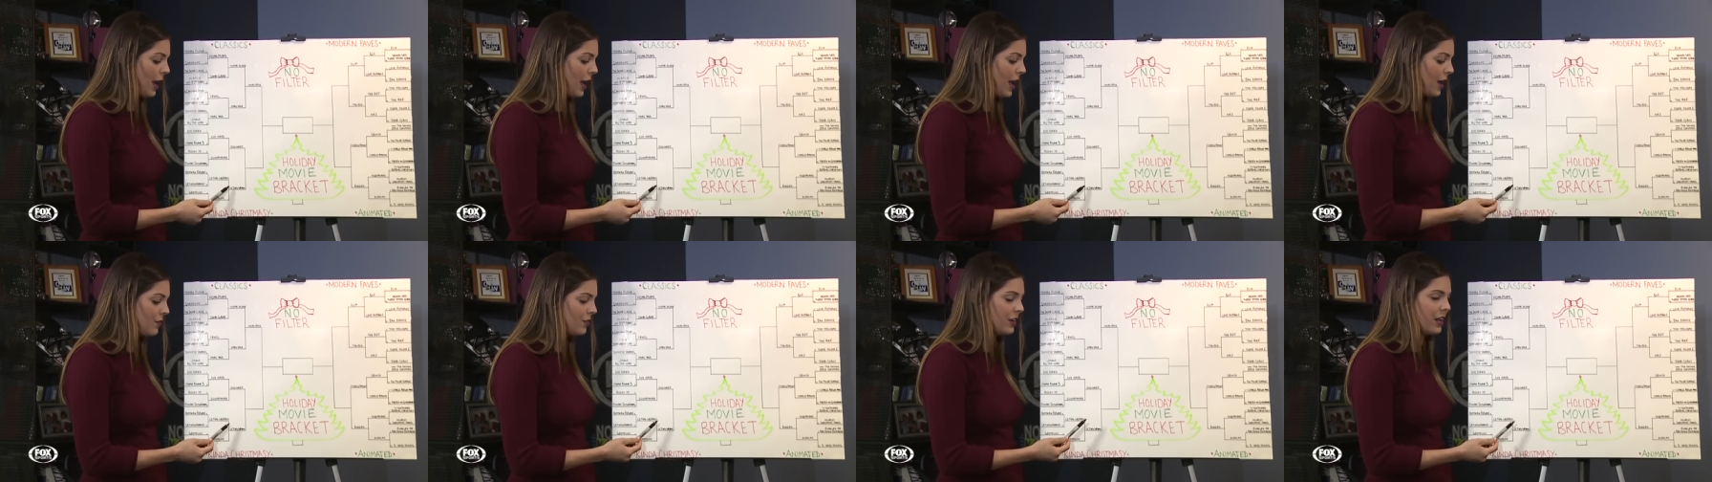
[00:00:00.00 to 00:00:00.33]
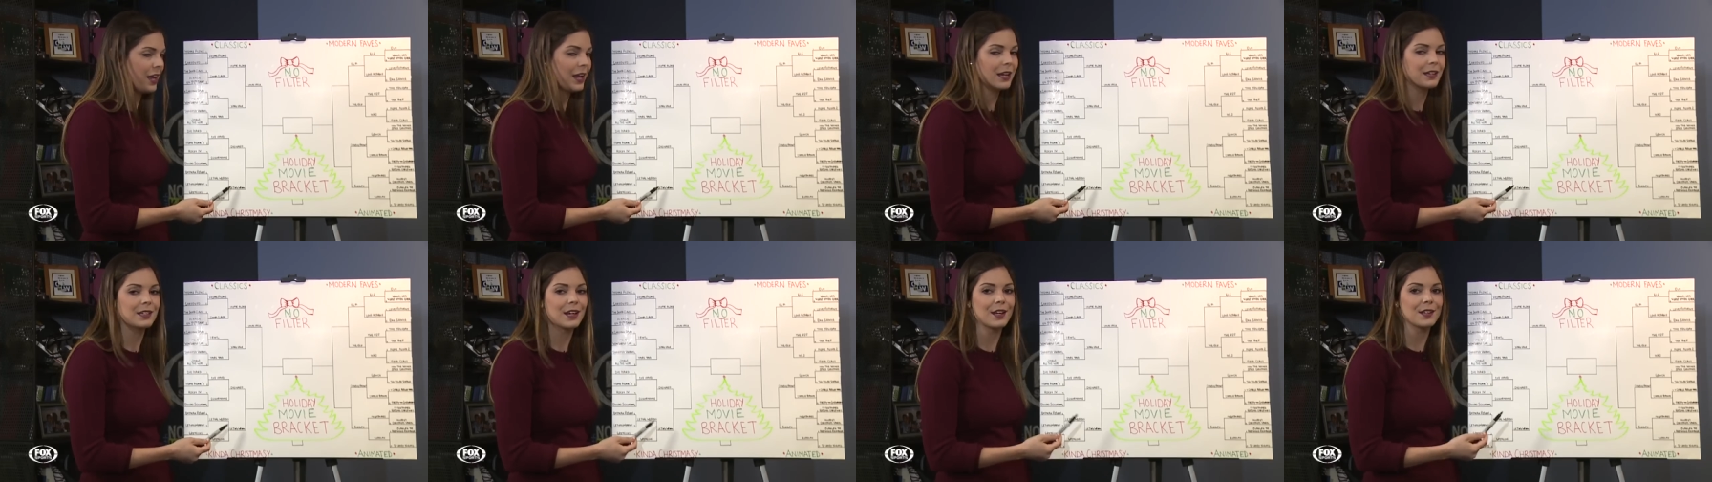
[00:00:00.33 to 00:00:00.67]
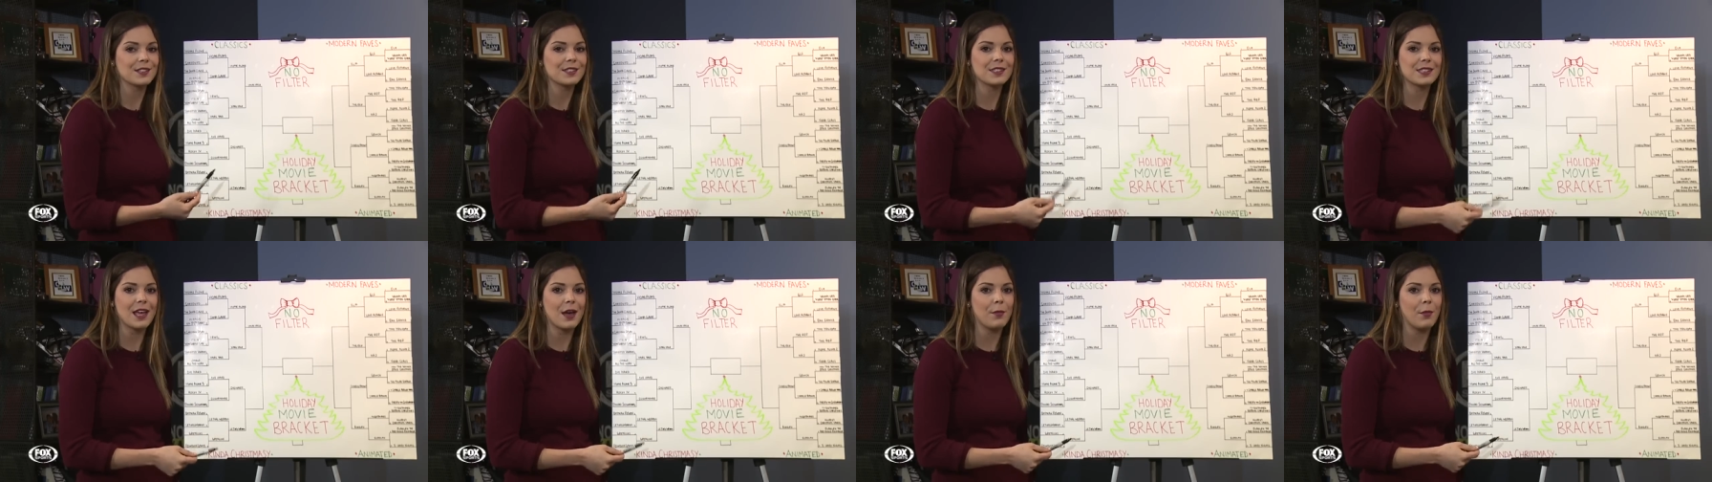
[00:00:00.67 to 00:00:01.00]
have an
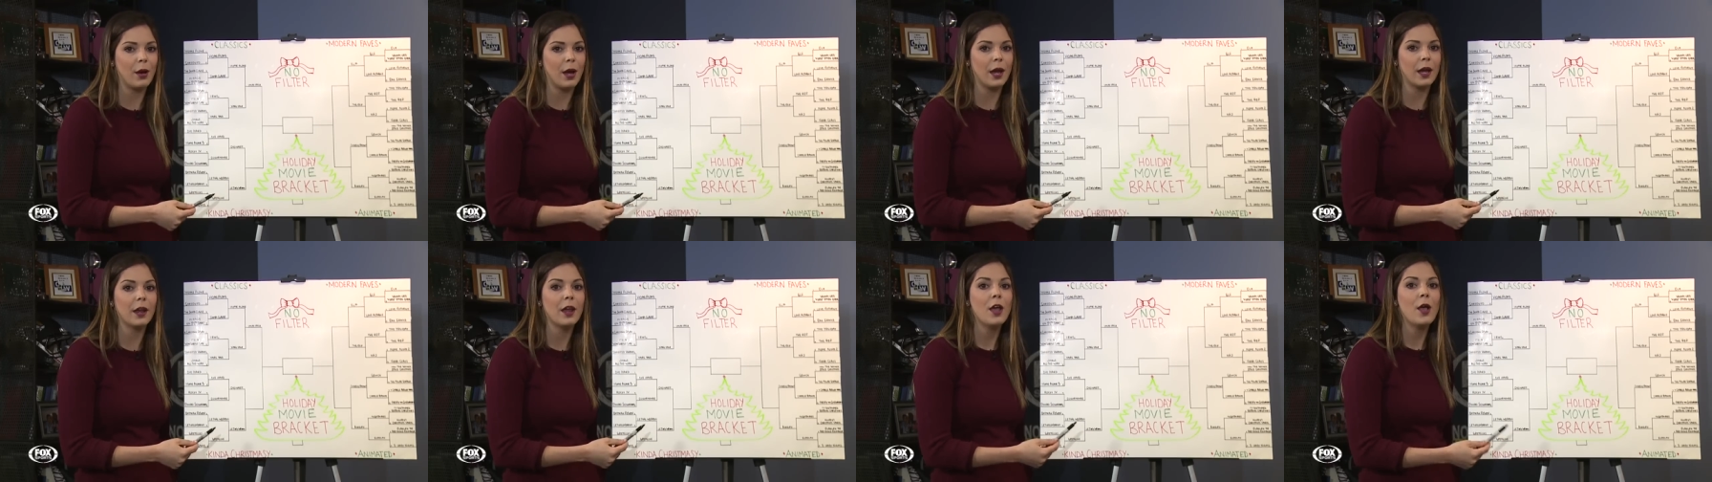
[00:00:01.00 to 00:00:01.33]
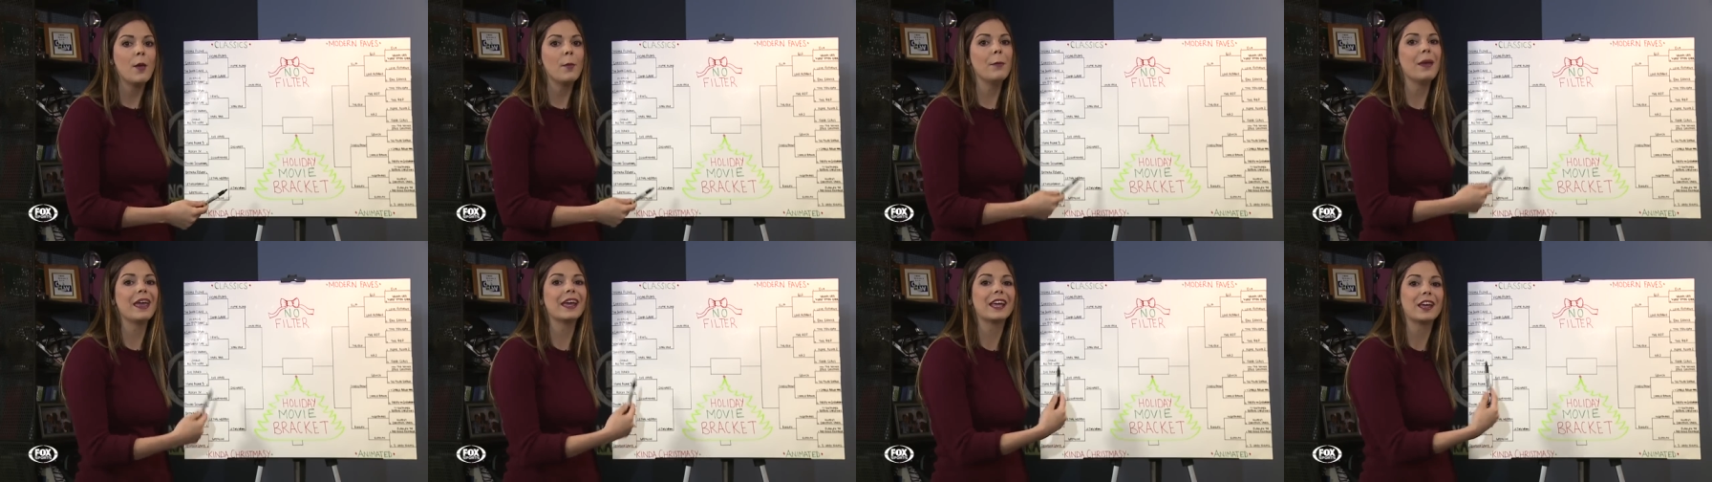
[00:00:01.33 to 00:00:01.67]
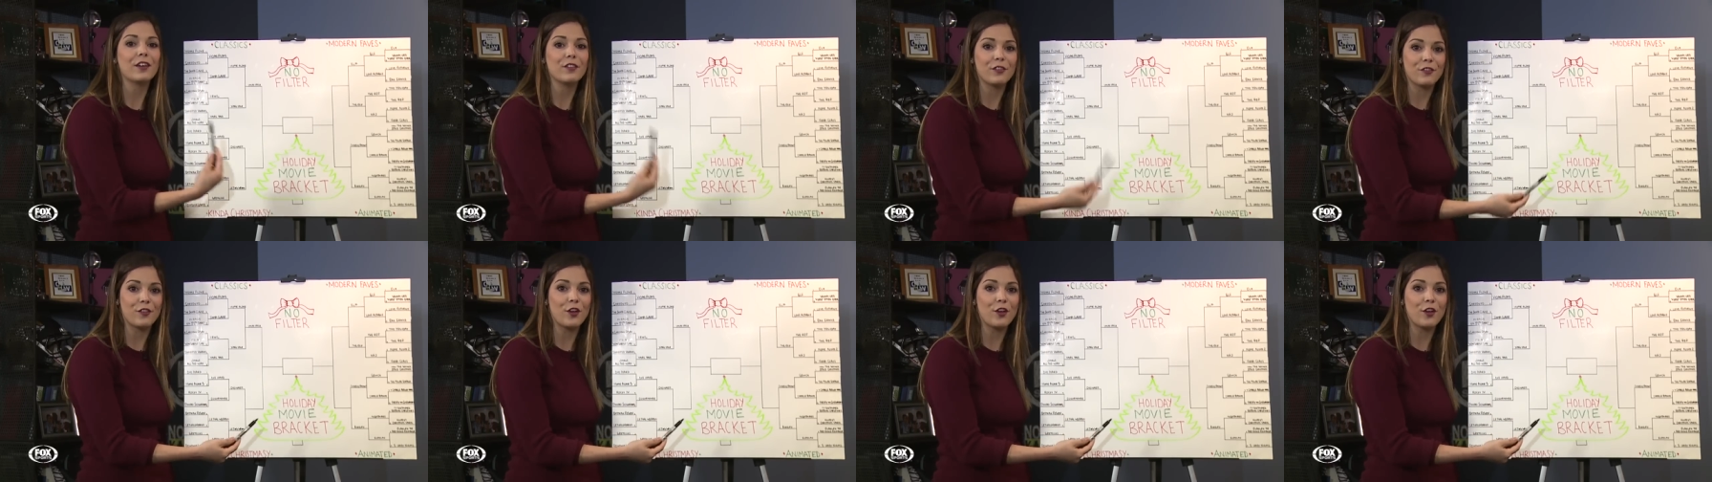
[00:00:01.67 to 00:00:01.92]
anti-Semite make it